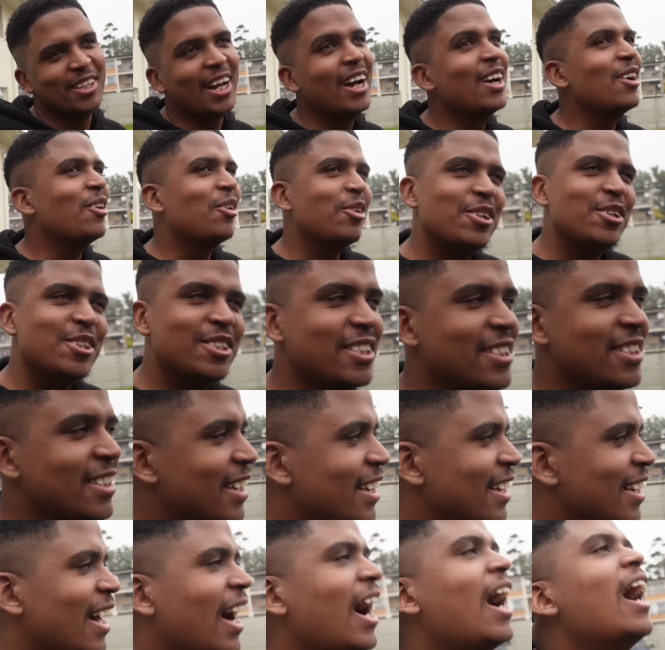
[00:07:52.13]
Nah,
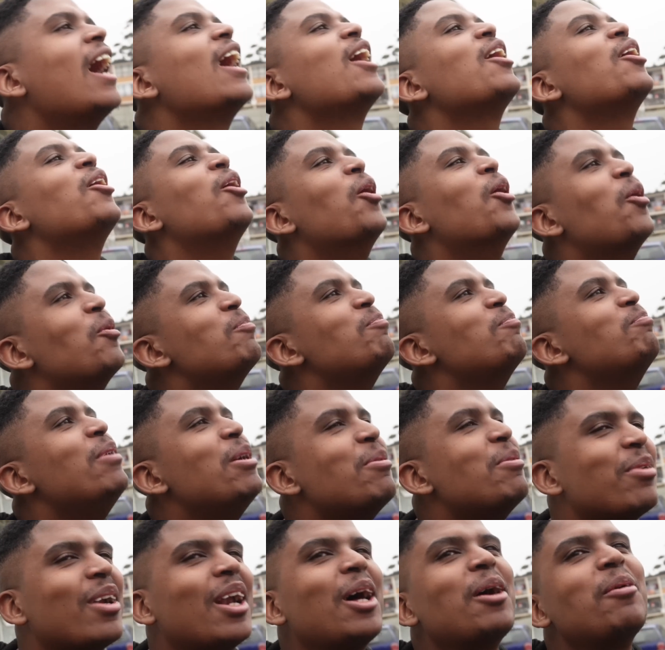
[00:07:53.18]
honestly, I hope
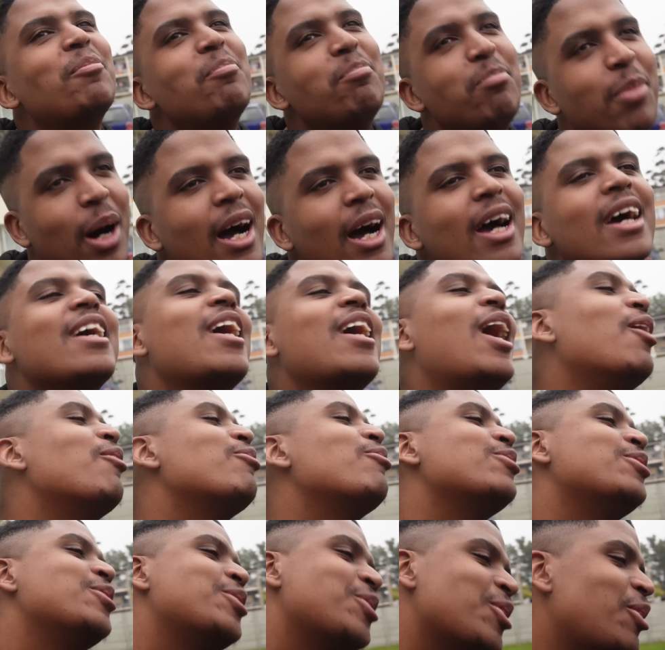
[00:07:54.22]
people are buying
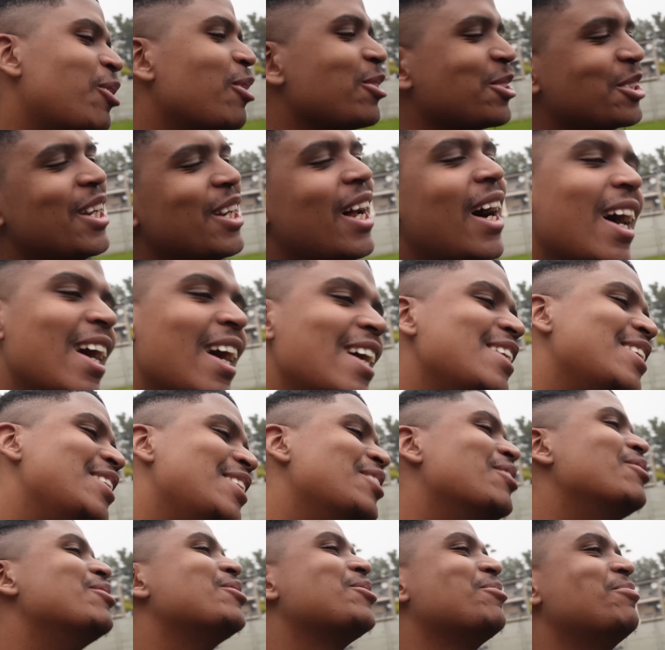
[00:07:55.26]
our songs on
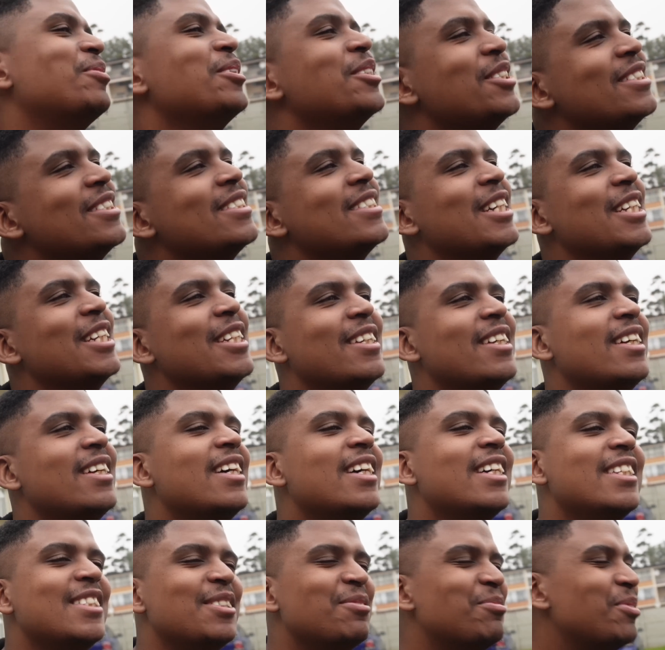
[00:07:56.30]
iTunes, but since
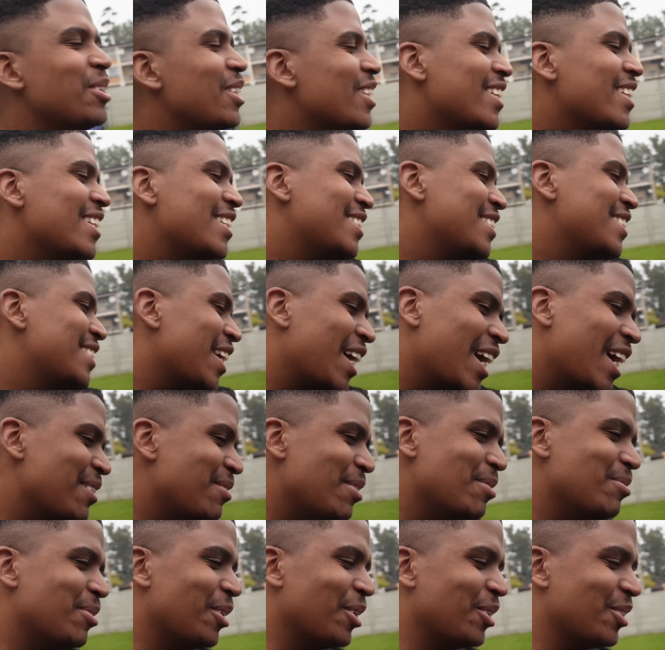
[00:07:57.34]
it's
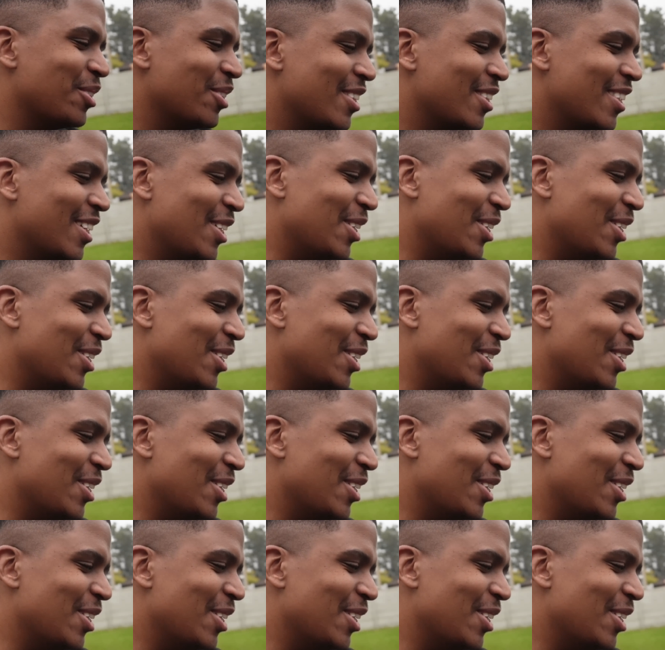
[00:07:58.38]
streamy, bro.